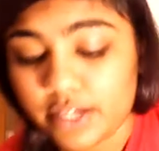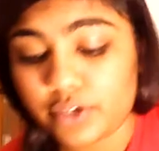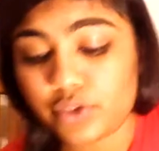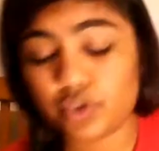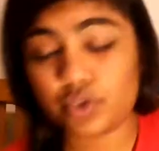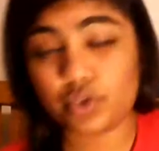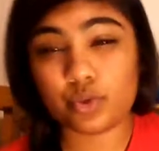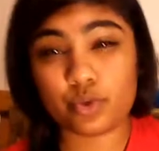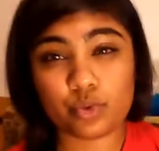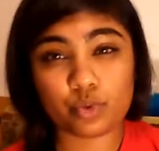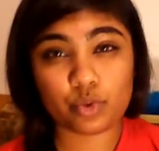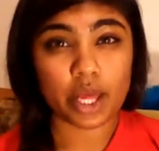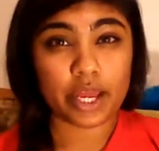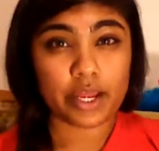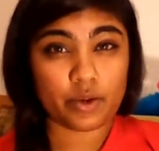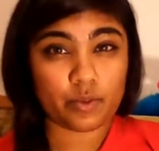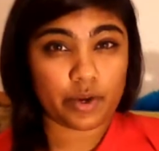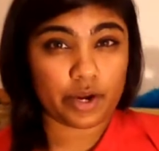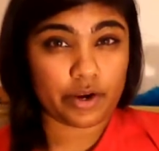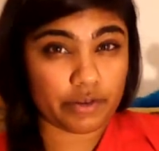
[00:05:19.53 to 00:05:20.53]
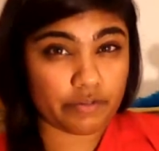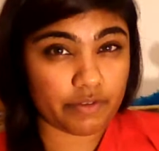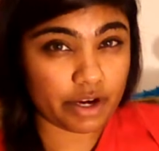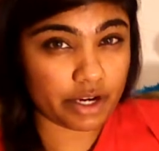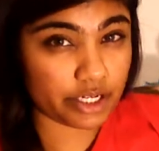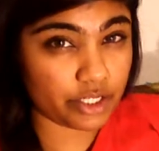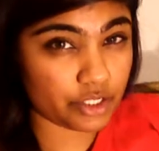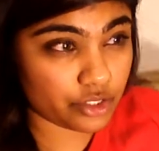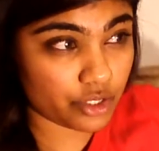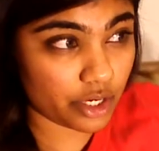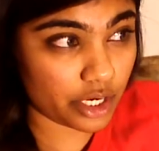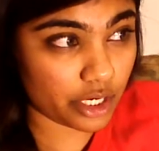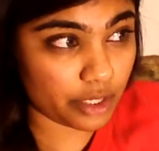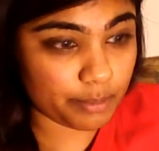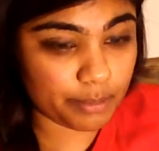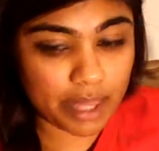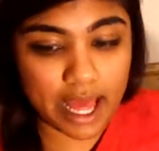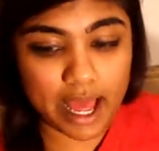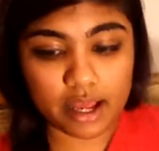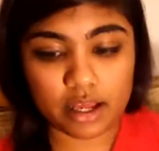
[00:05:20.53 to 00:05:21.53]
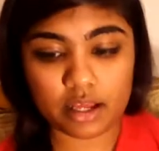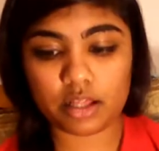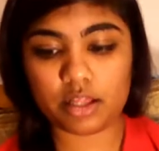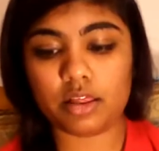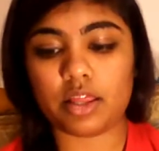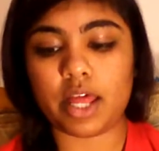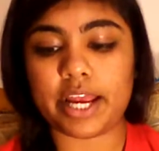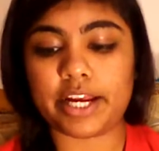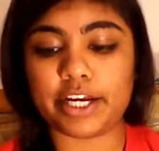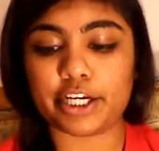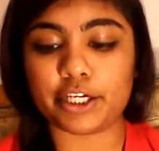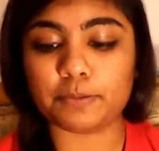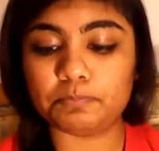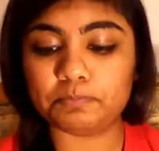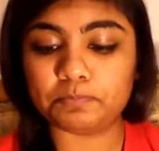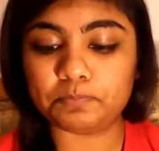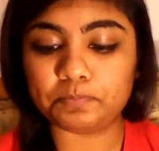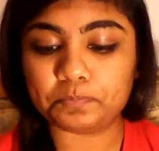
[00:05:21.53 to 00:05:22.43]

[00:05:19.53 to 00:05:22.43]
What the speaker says: I do like wearing very dark black liner.